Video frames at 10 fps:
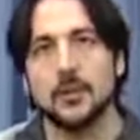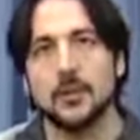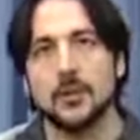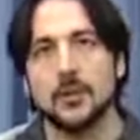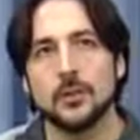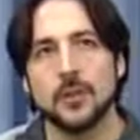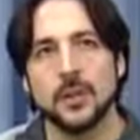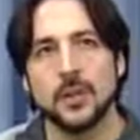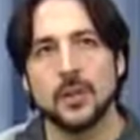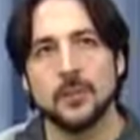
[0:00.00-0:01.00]
or
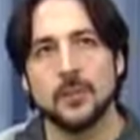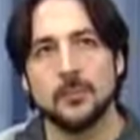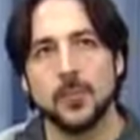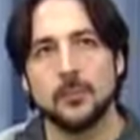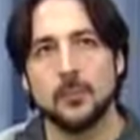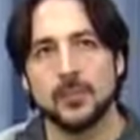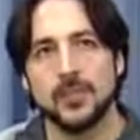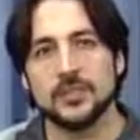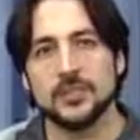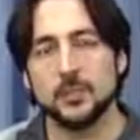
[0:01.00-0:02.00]
the main
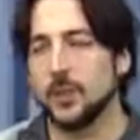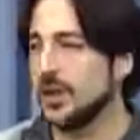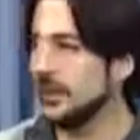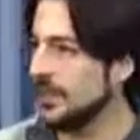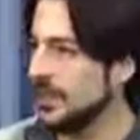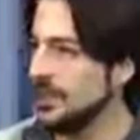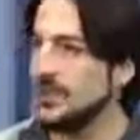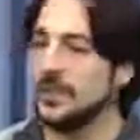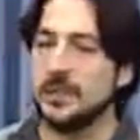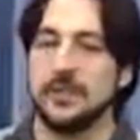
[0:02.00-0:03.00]
reason why they
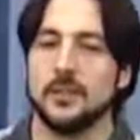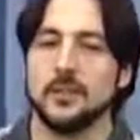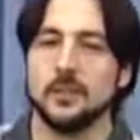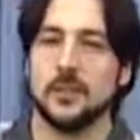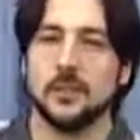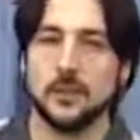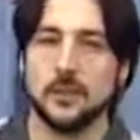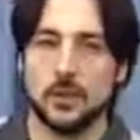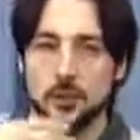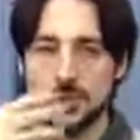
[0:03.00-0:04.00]
didn't
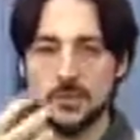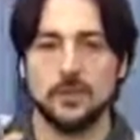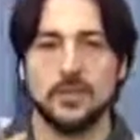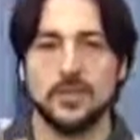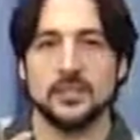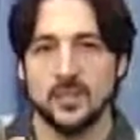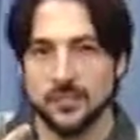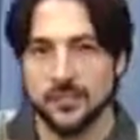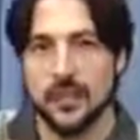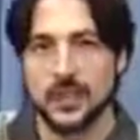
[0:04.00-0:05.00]
go into this
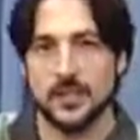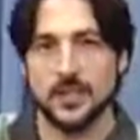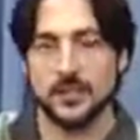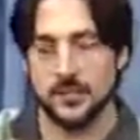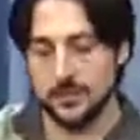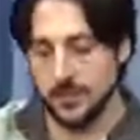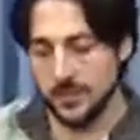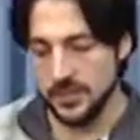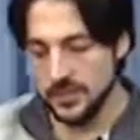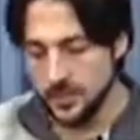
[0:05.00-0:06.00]
nirvana, into
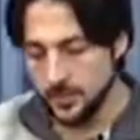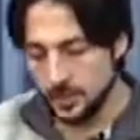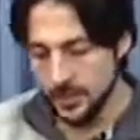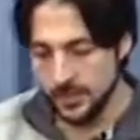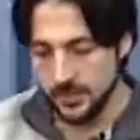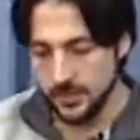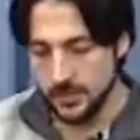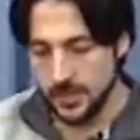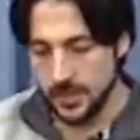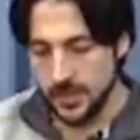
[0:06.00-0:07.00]
this
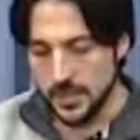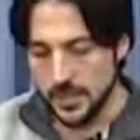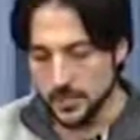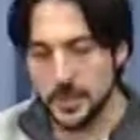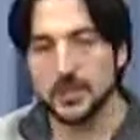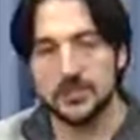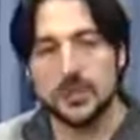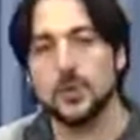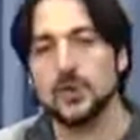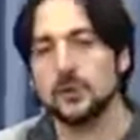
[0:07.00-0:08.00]
liberation, is because
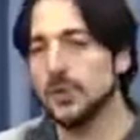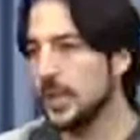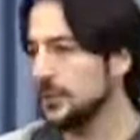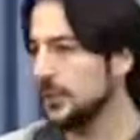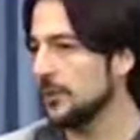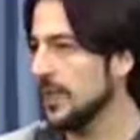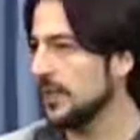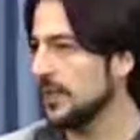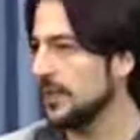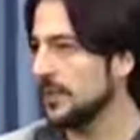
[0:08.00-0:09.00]
they want to help
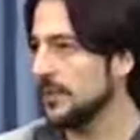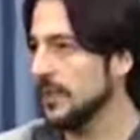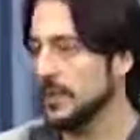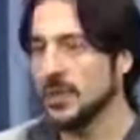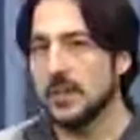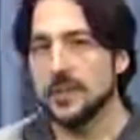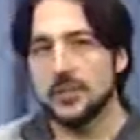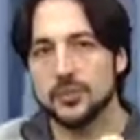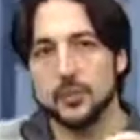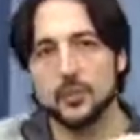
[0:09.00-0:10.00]
humanity.
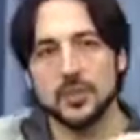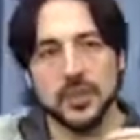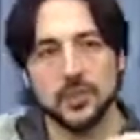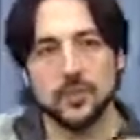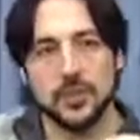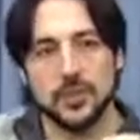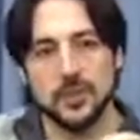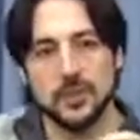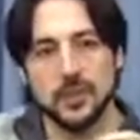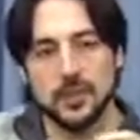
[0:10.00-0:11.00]
So they
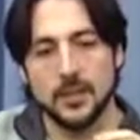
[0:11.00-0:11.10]
will